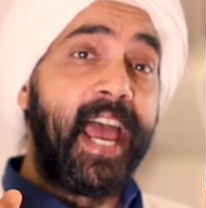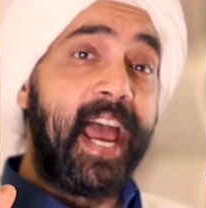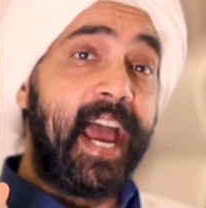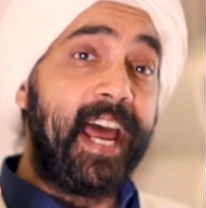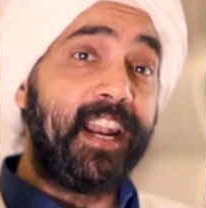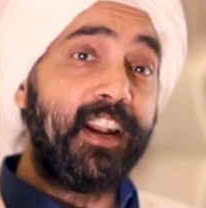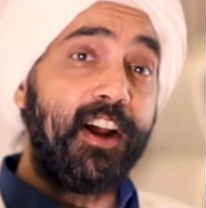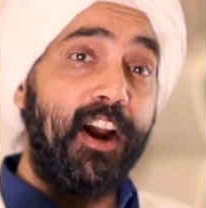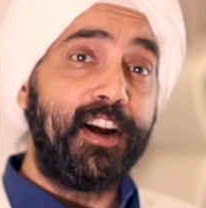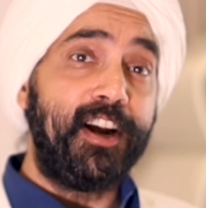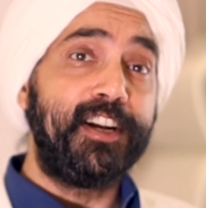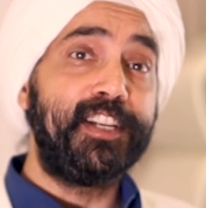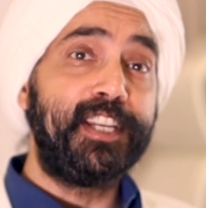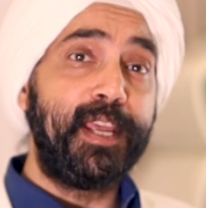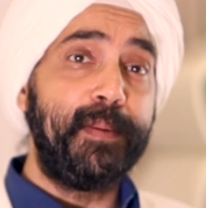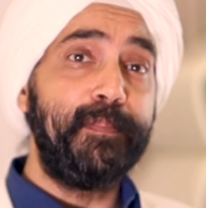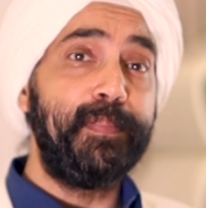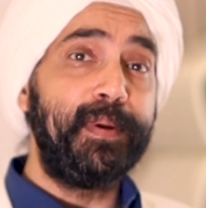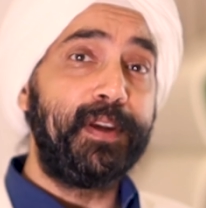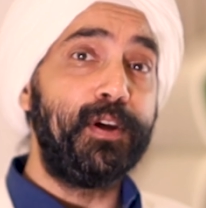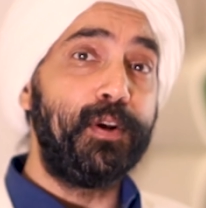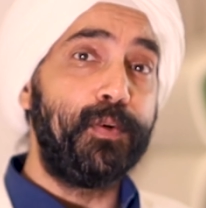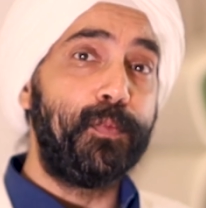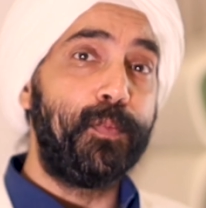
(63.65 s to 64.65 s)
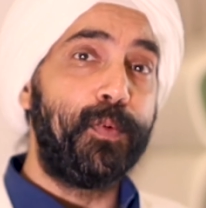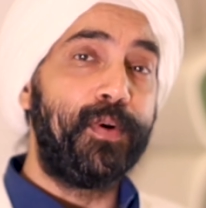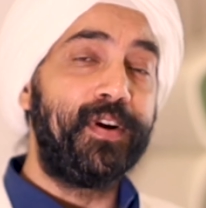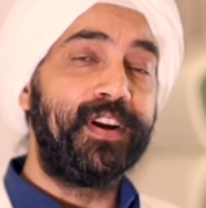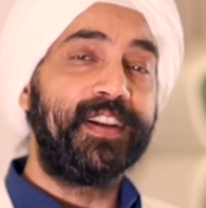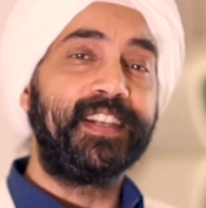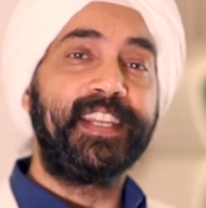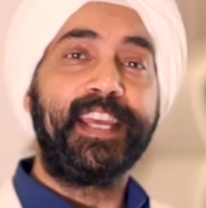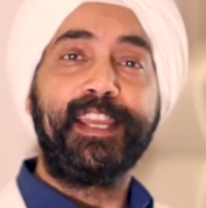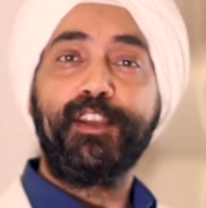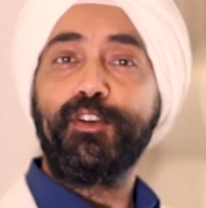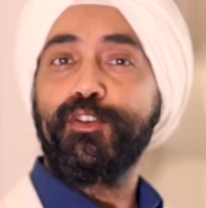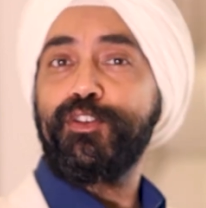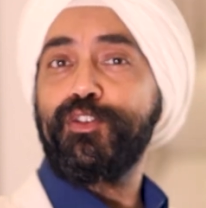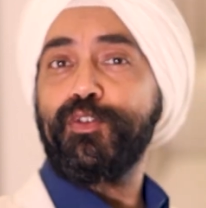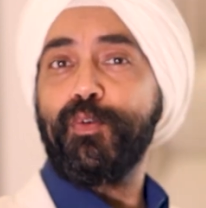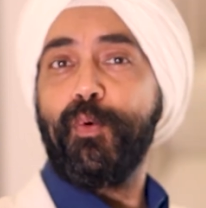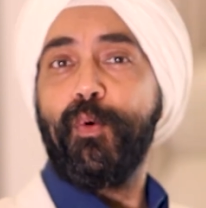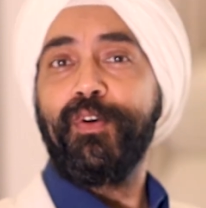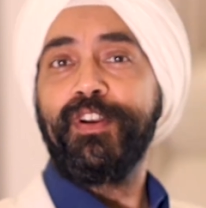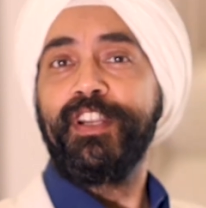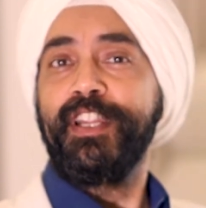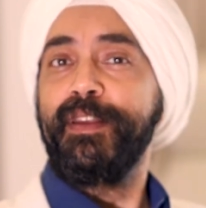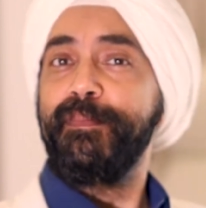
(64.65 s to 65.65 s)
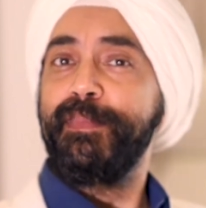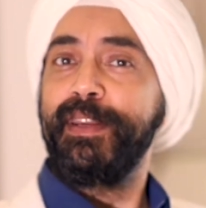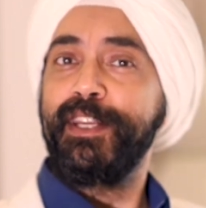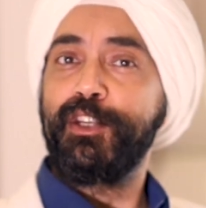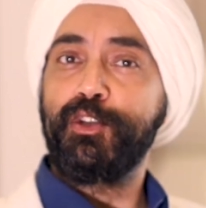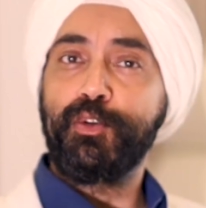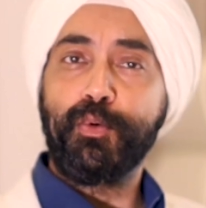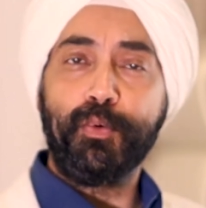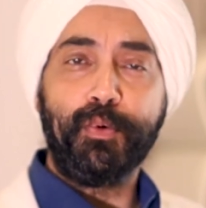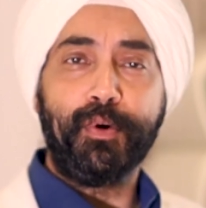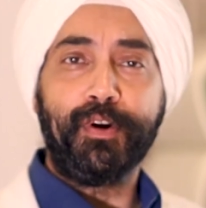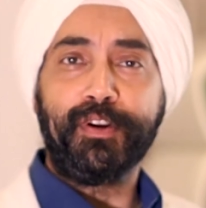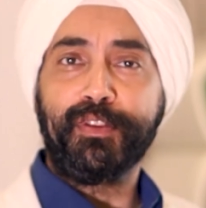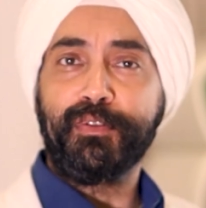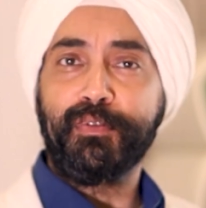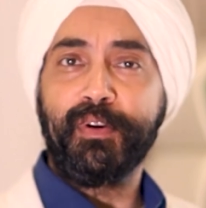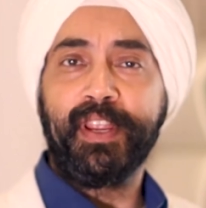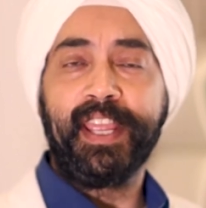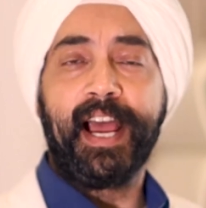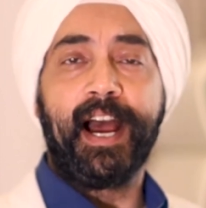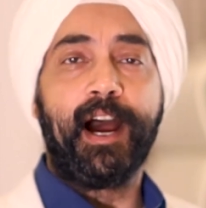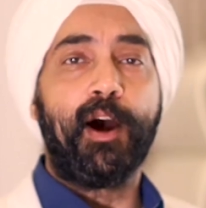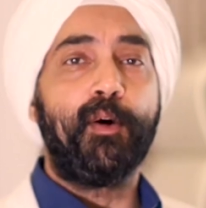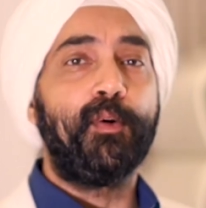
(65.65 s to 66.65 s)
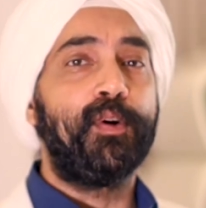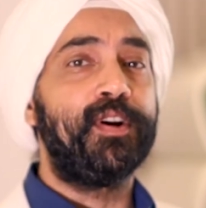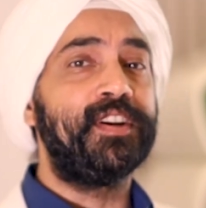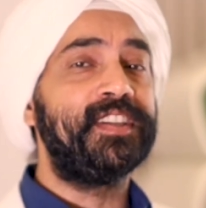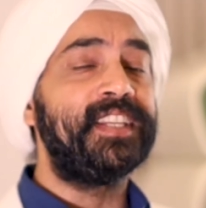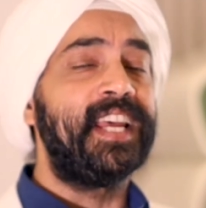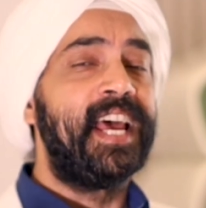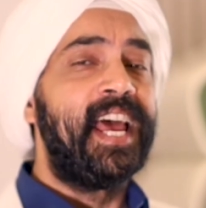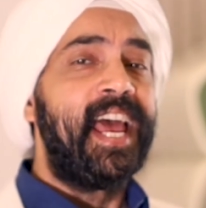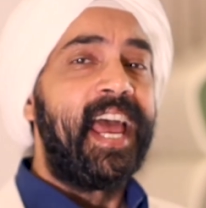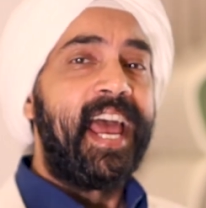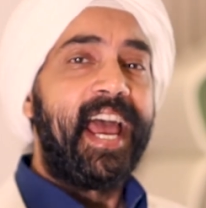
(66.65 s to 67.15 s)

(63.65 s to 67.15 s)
and typical workday used to only be 2 or 3 hours,